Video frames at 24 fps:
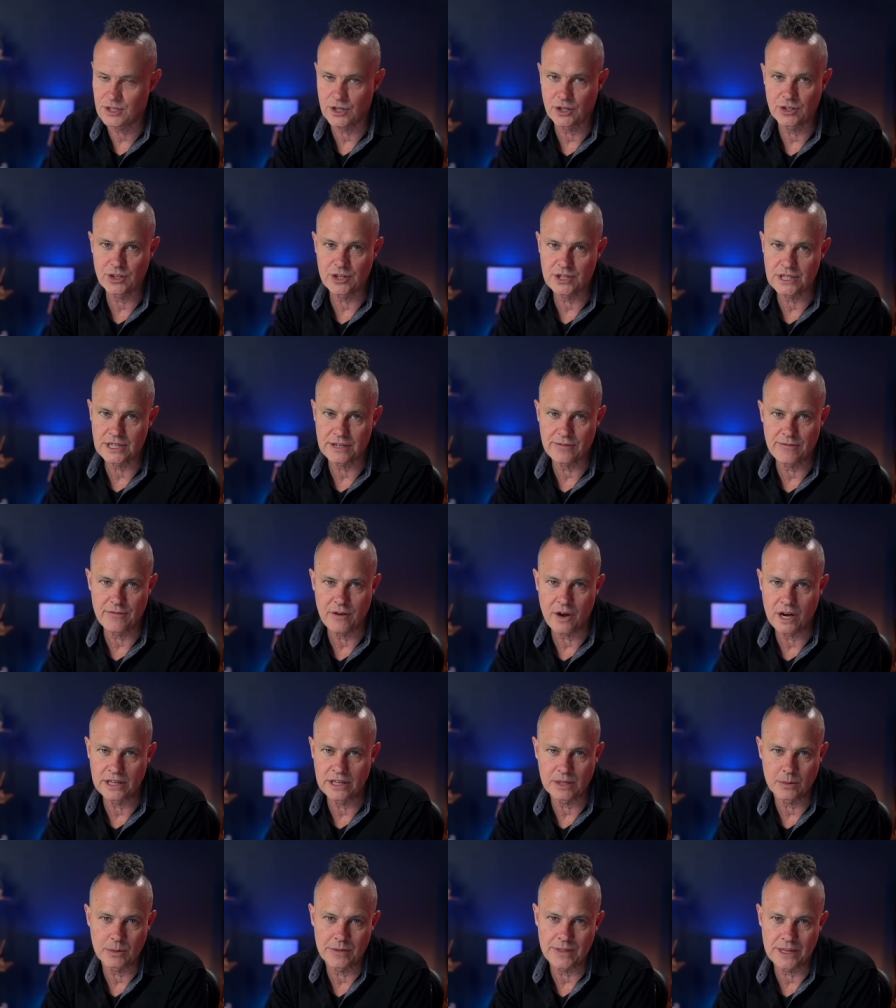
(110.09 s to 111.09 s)
I usually
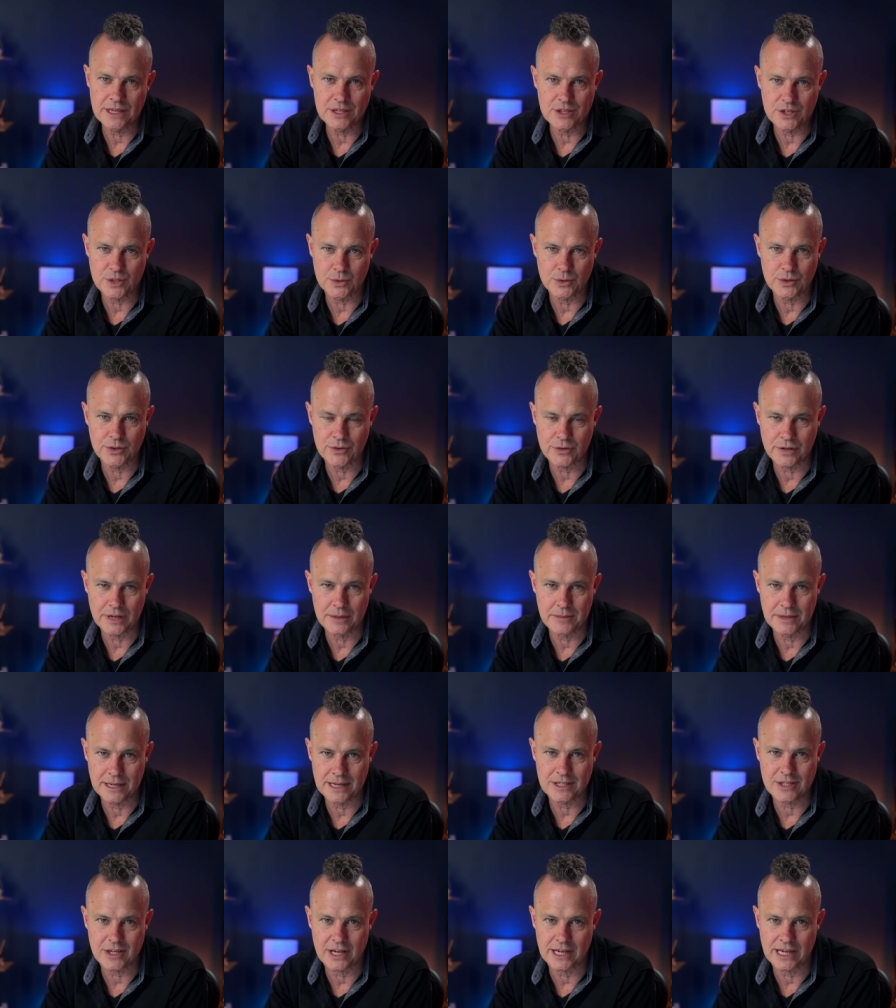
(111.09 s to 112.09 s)
find that within 2 or 3
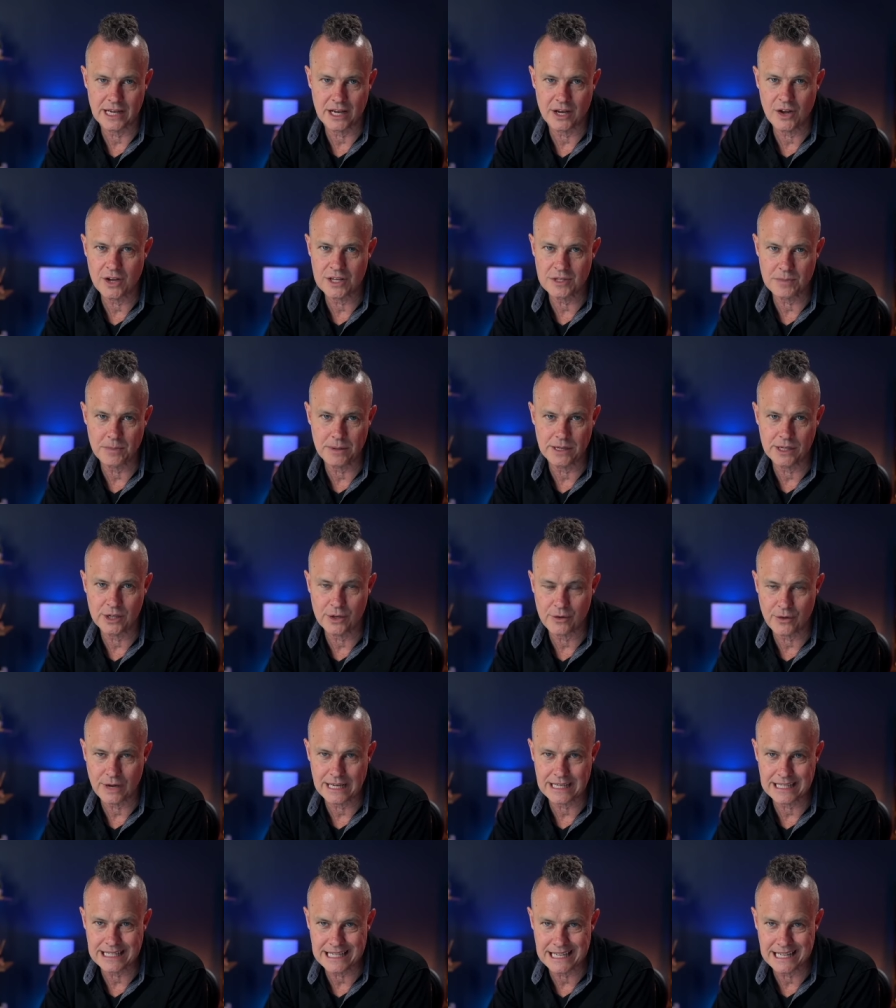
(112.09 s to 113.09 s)
minutes, I get a nice big
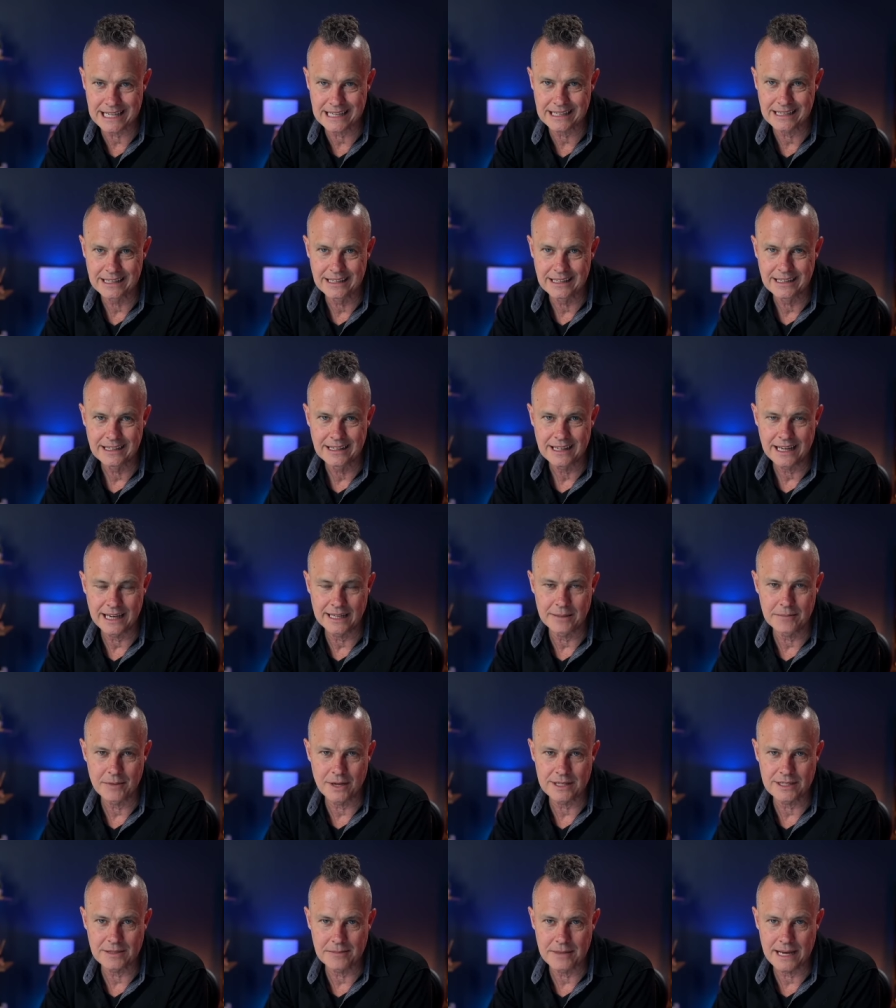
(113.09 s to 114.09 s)
green tick and
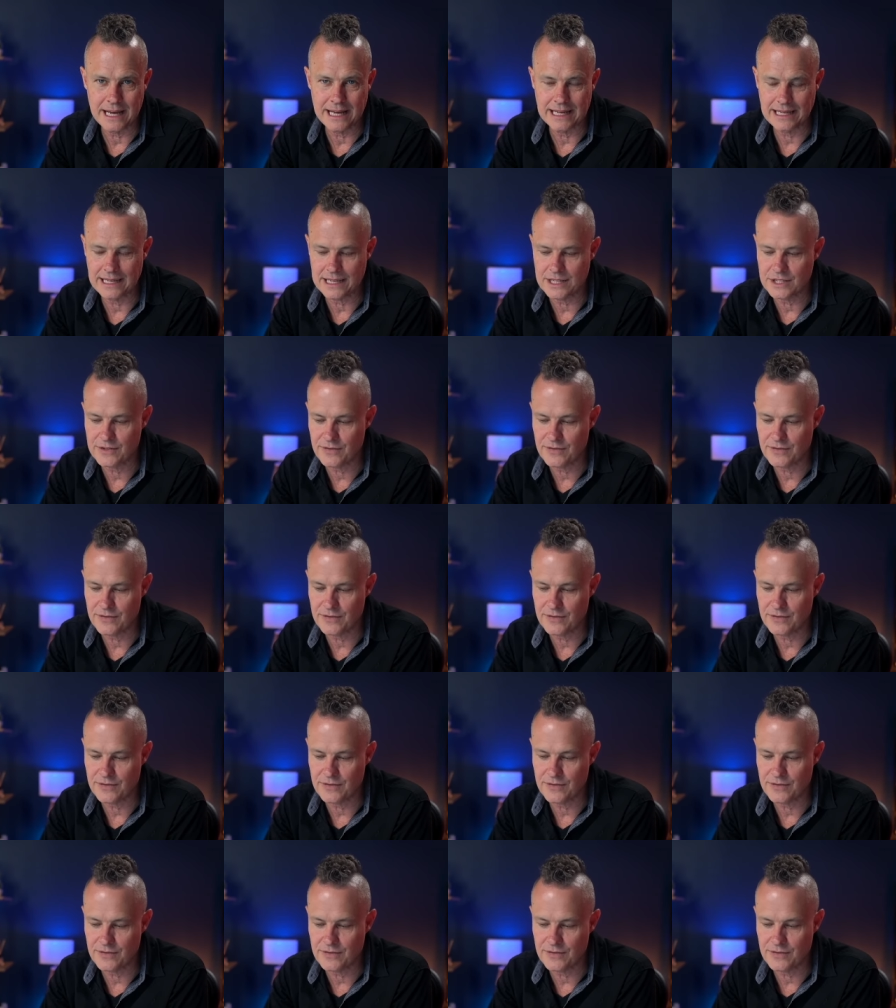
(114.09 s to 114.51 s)
my domain is